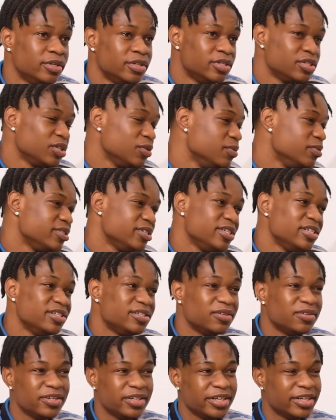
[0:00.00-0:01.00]
So it was
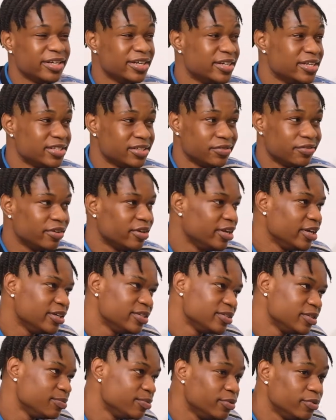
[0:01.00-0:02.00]
easy on the ears and
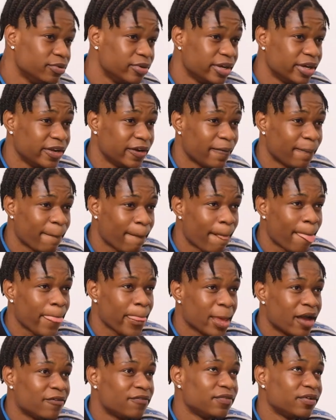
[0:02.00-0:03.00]
relatable, and I
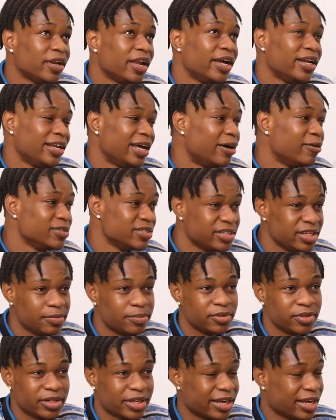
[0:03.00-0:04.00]
feel like that was
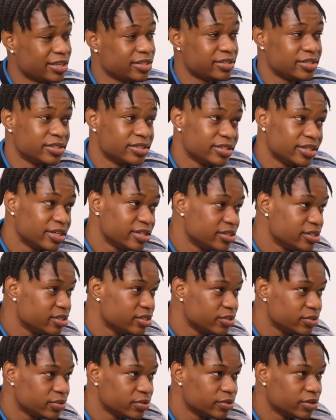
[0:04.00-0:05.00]
able to catch the attention
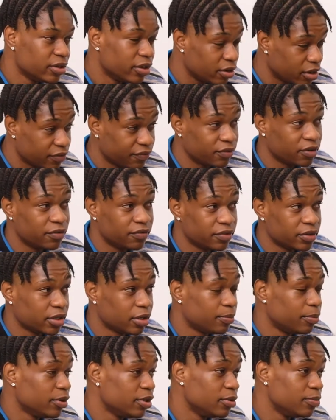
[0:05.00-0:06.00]
of a
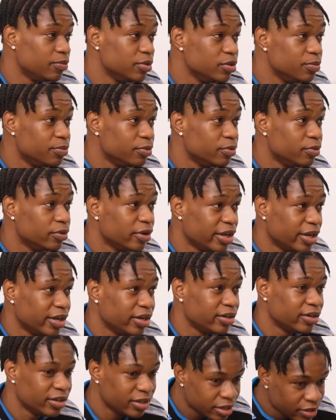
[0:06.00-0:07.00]
couple of people, and
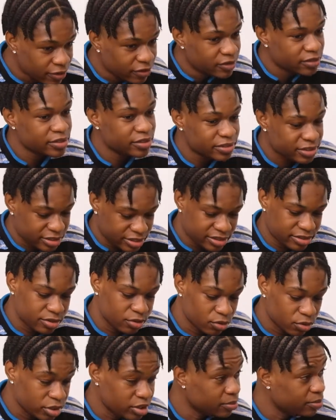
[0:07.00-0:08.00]

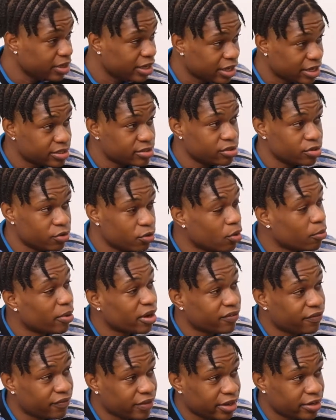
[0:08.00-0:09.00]
slowly began to grow my
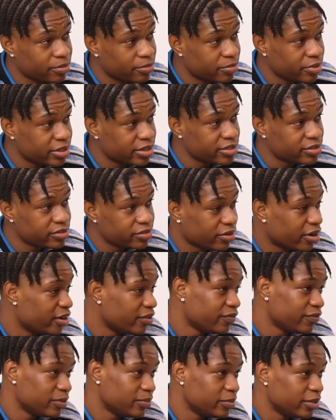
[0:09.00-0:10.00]
fan base right
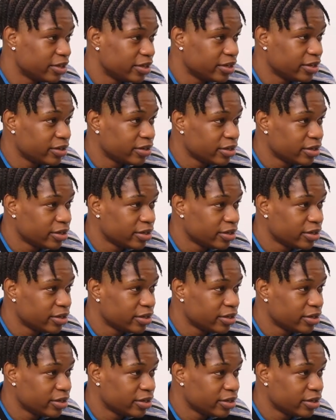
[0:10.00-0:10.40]
from then.